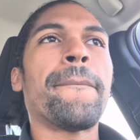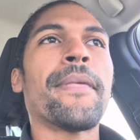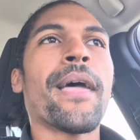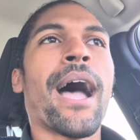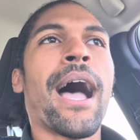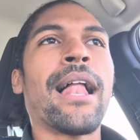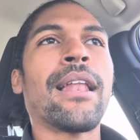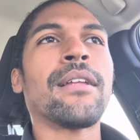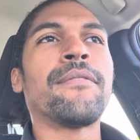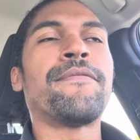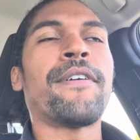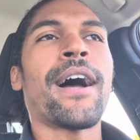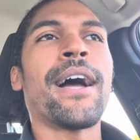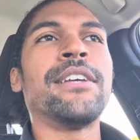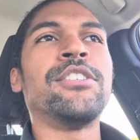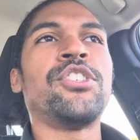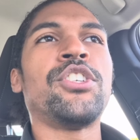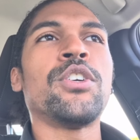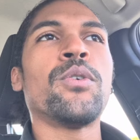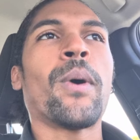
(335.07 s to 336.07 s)
I'll
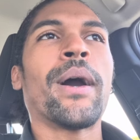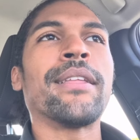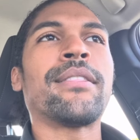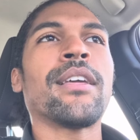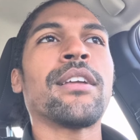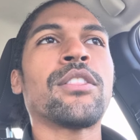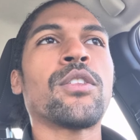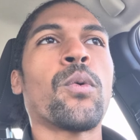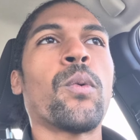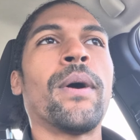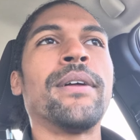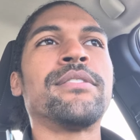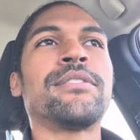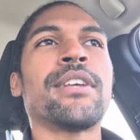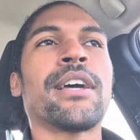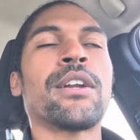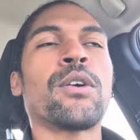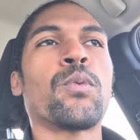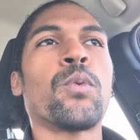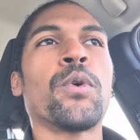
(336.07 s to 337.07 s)
advise you, I think the ones
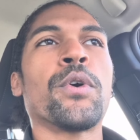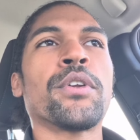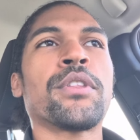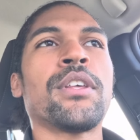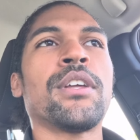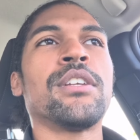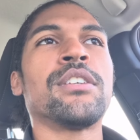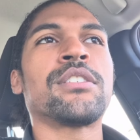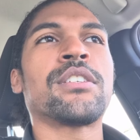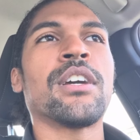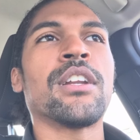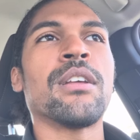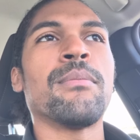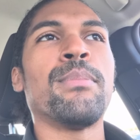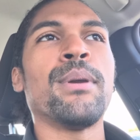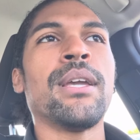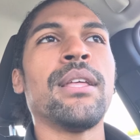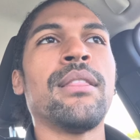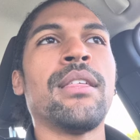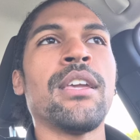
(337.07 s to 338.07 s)
that are worth it is going to
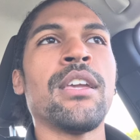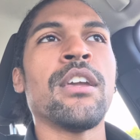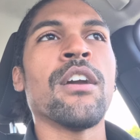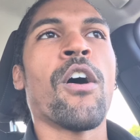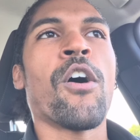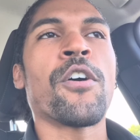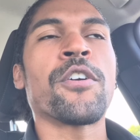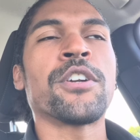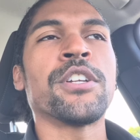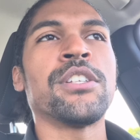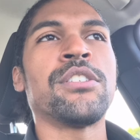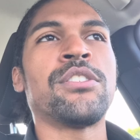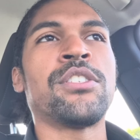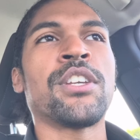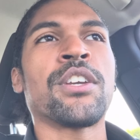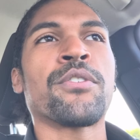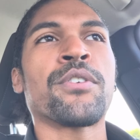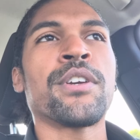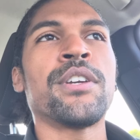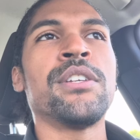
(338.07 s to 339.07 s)
be the Artist
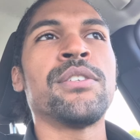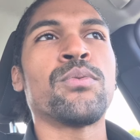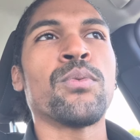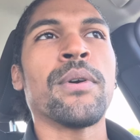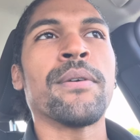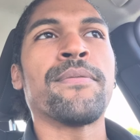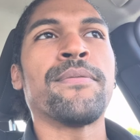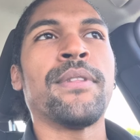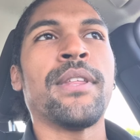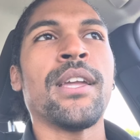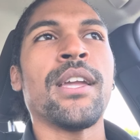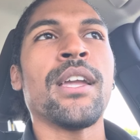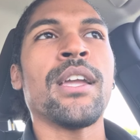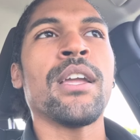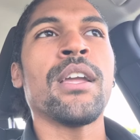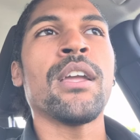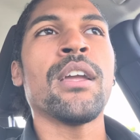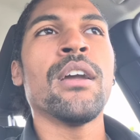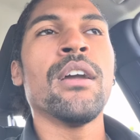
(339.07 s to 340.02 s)
series with the